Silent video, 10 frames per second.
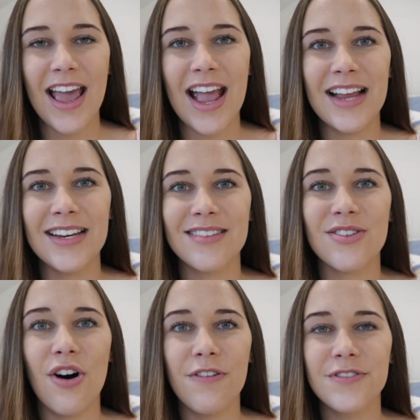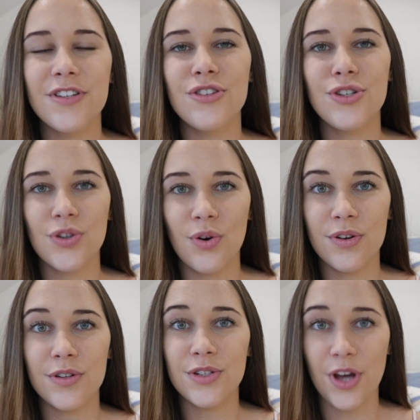and it's often
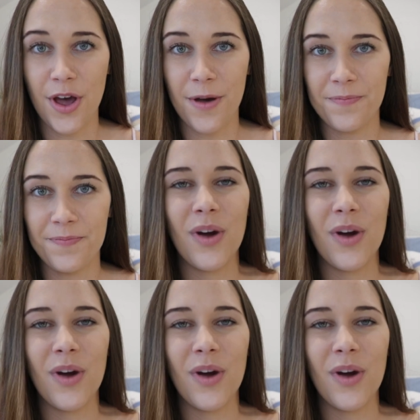short term,